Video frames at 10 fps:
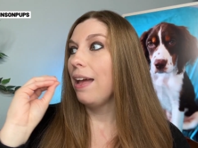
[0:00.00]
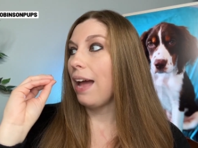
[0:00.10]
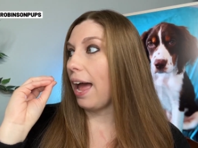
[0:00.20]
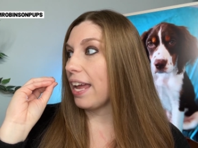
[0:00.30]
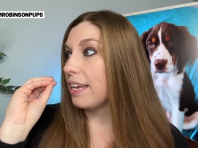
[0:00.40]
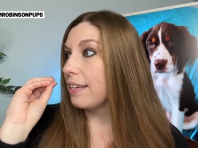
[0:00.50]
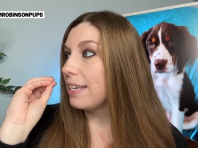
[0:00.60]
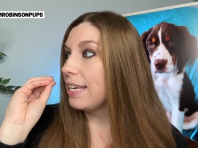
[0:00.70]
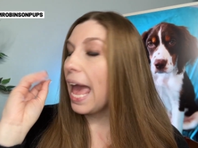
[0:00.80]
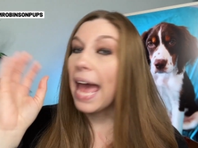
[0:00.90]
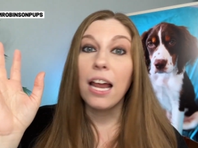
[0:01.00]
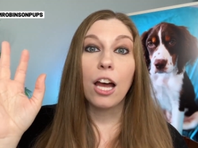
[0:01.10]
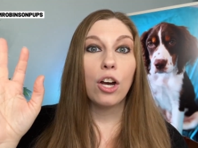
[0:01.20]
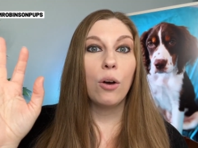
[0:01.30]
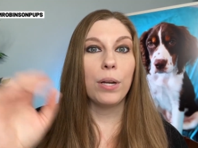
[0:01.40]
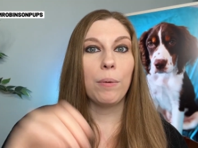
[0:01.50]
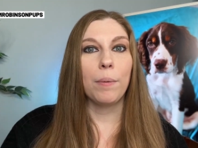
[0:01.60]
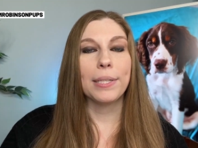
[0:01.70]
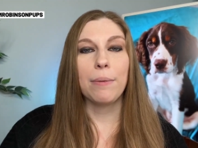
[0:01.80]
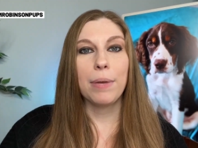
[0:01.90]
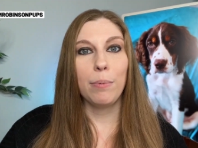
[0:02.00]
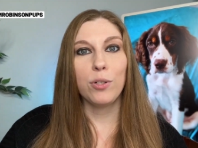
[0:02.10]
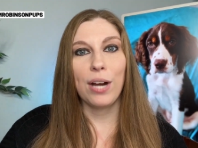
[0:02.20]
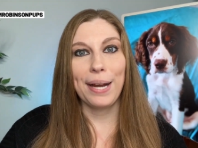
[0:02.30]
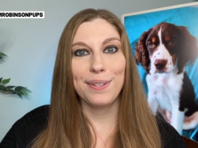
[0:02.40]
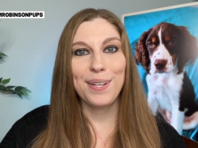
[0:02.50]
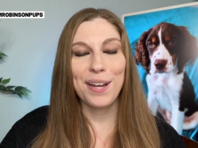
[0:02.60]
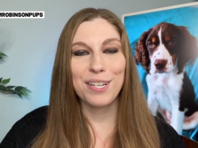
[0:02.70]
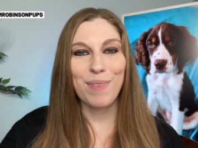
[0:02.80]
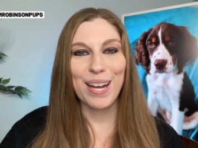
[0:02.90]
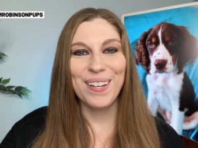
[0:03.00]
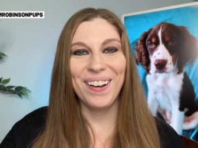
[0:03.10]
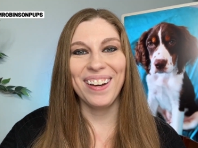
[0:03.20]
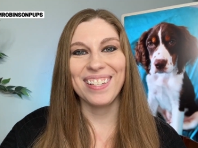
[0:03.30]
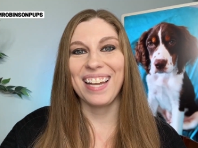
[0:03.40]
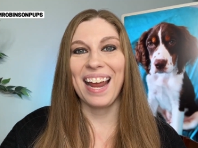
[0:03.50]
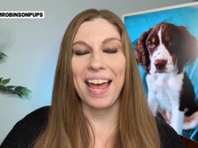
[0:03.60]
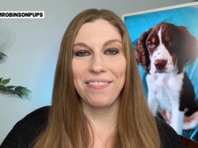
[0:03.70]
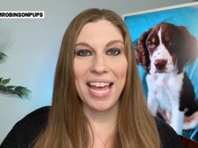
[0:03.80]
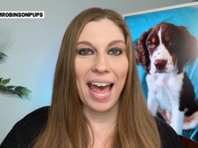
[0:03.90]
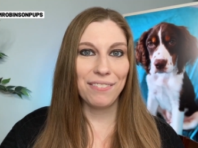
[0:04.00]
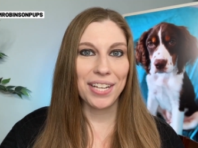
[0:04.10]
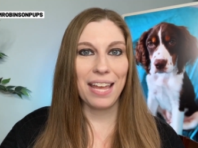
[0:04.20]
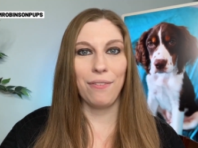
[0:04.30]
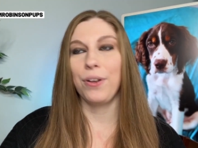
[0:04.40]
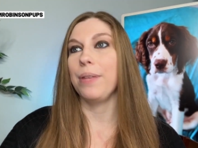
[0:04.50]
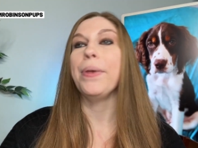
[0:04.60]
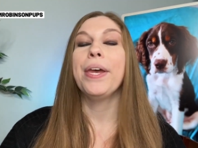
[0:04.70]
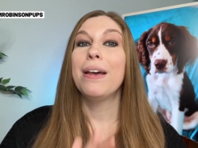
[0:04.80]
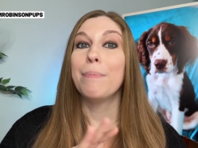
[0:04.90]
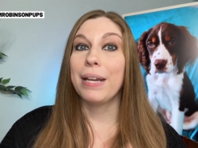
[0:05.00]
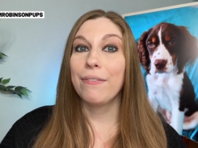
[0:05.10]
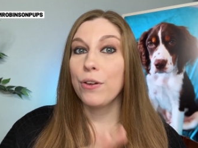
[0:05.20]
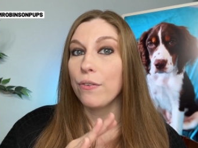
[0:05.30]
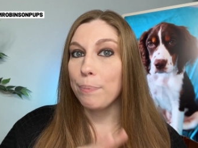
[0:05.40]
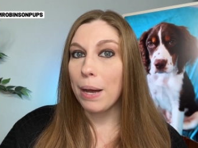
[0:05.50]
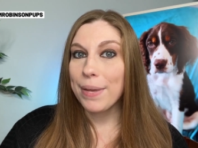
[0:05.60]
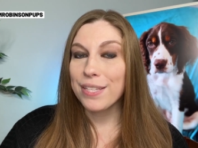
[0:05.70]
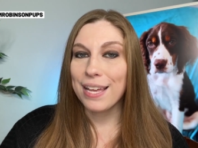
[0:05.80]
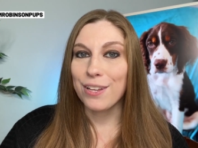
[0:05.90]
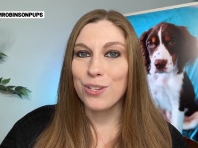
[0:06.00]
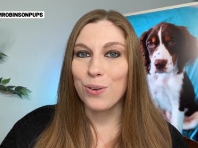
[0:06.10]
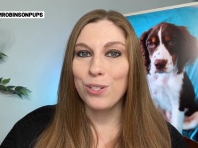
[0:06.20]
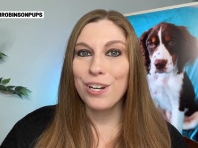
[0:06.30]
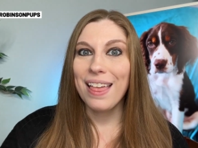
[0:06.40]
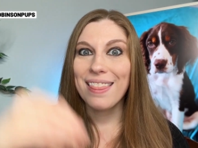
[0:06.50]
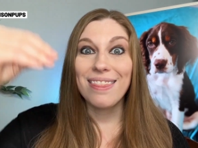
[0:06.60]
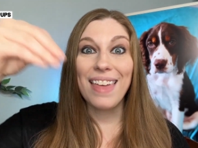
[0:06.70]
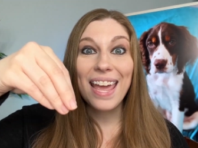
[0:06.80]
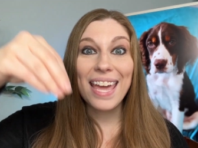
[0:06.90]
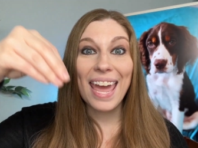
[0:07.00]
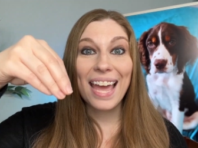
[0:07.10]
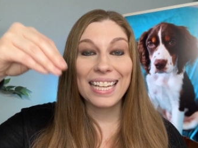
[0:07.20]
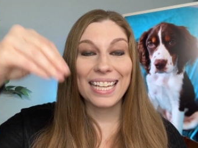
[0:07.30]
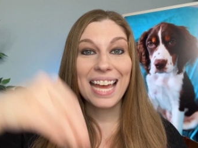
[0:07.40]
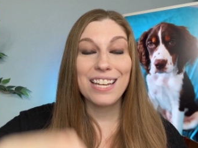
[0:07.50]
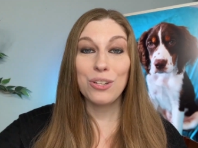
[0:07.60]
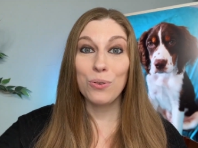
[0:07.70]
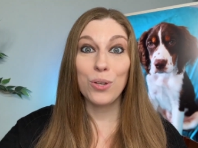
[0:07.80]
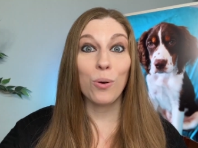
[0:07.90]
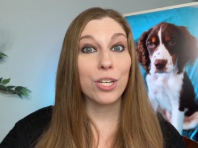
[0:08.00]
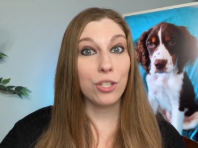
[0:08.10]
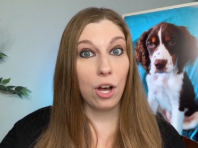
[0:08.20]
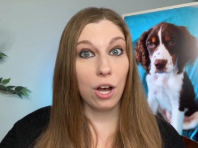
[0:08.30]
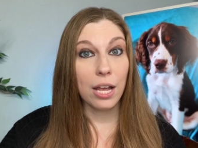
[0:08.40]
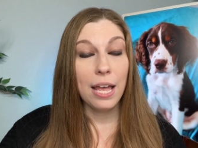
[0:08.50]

I cannot go anywhere without people trying to touch my dogs, and I have to advocate for them. But if you have a puppy inside a stroller, they can't get to your dog.